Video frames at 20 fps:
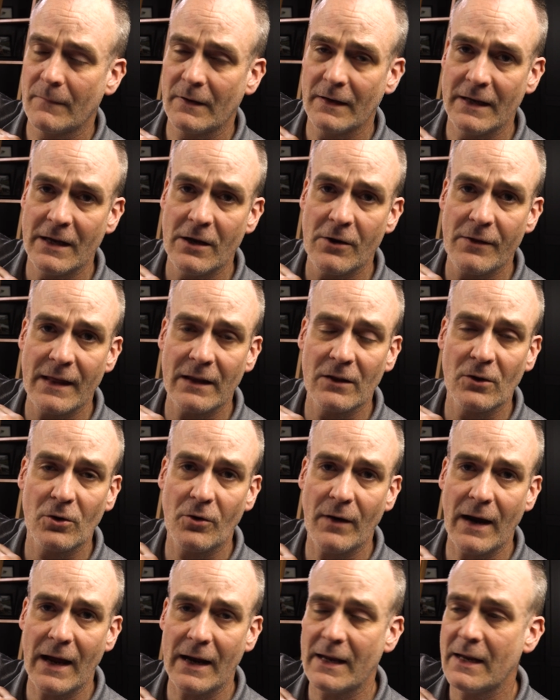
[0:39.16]
Can you hear that little
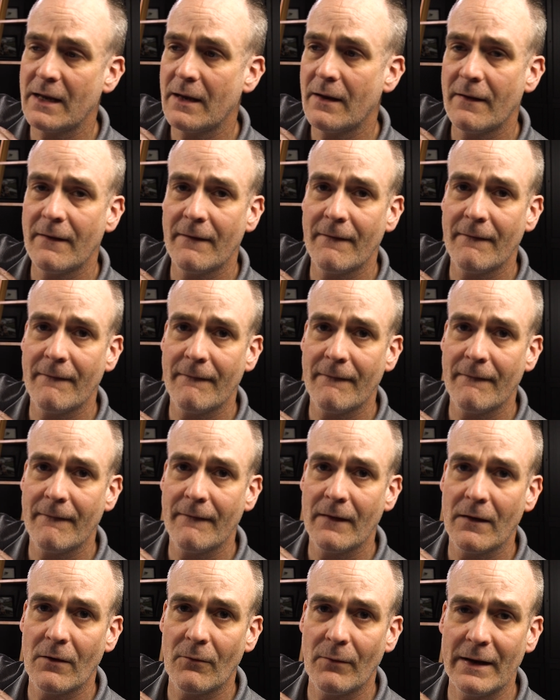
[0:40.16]
cracking?
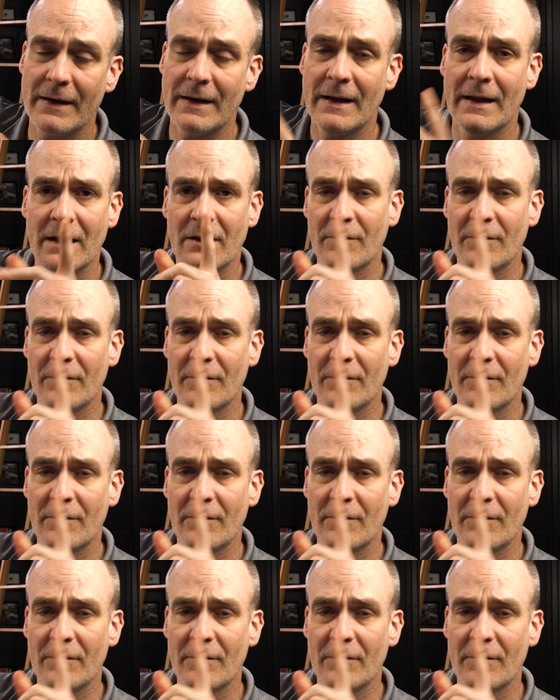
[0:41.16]
Right?